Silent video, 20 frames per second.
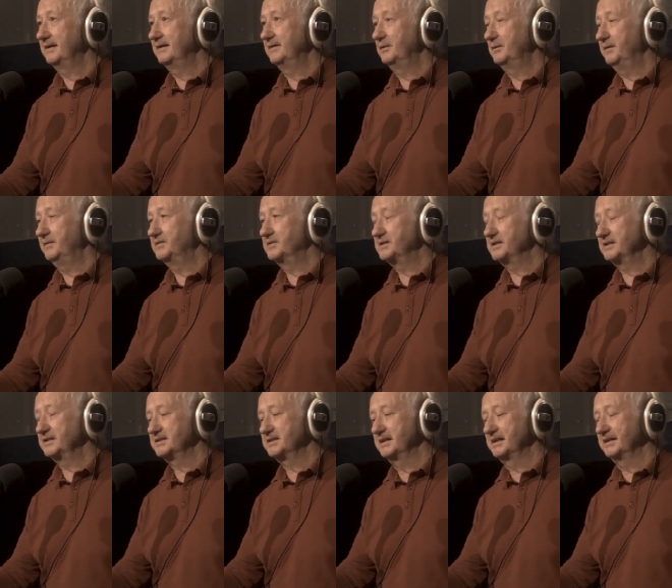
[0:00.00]
Uh, whoever's
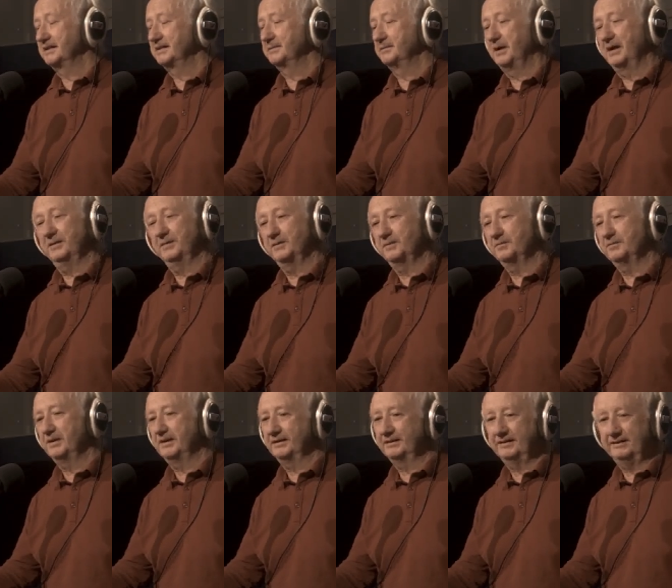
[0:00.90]
listening at the
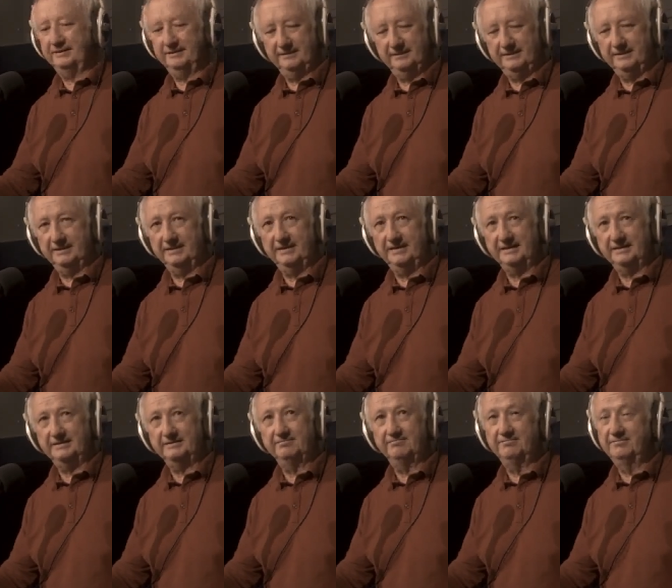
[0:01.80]
moment, but you
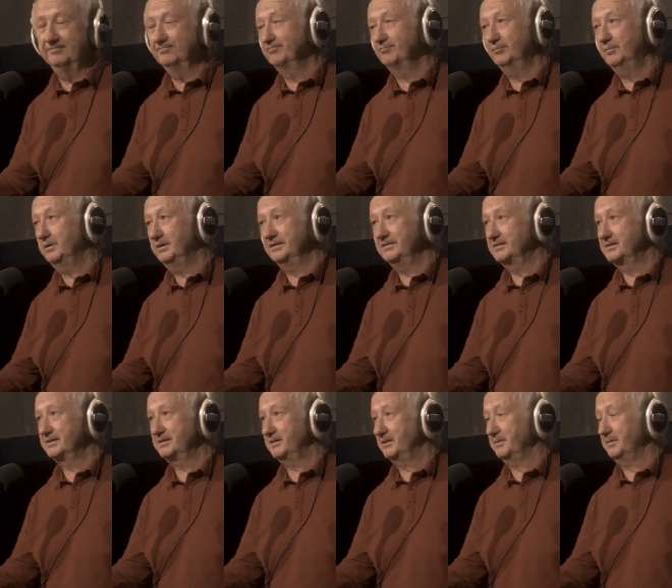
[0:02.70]
need
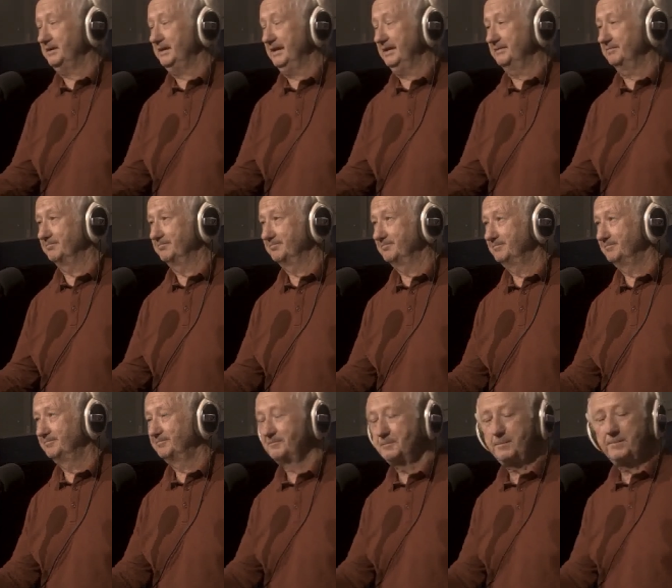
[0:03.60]
it's got to be done.
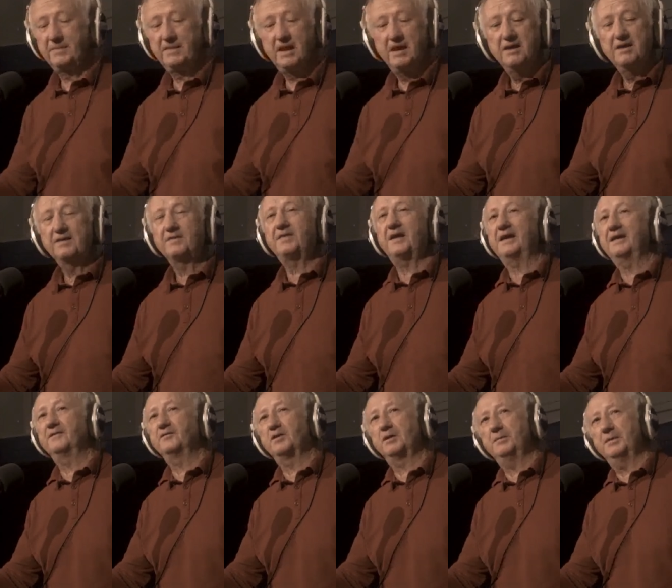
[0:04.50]

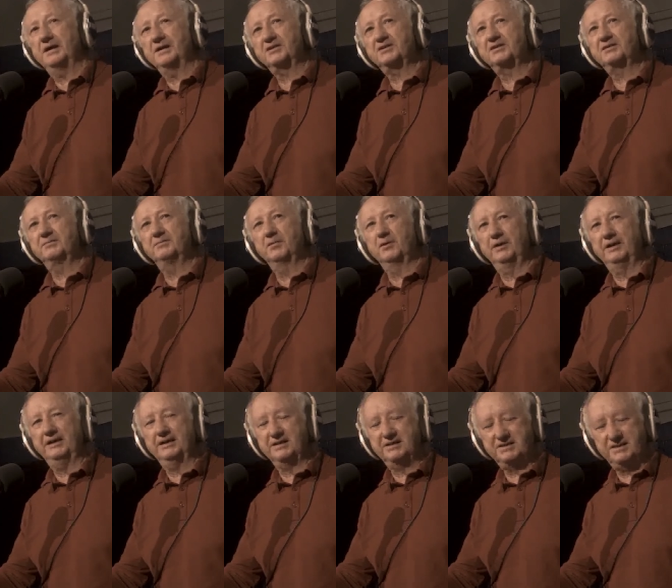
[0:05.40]
Thank you very much,
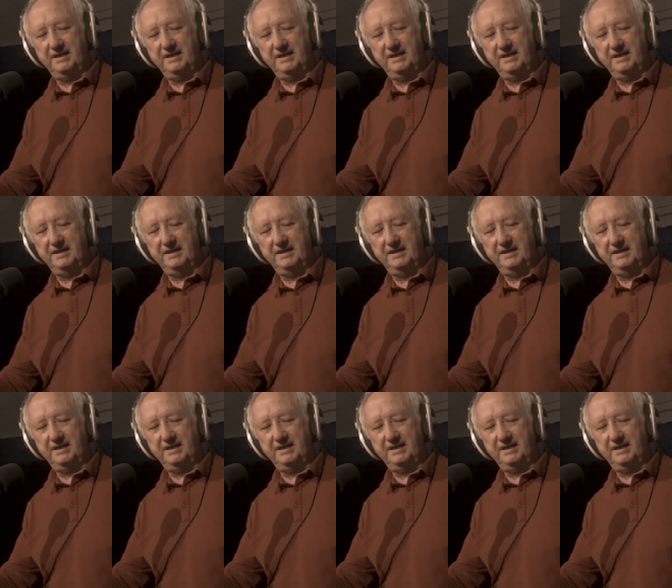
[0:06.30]
Marina.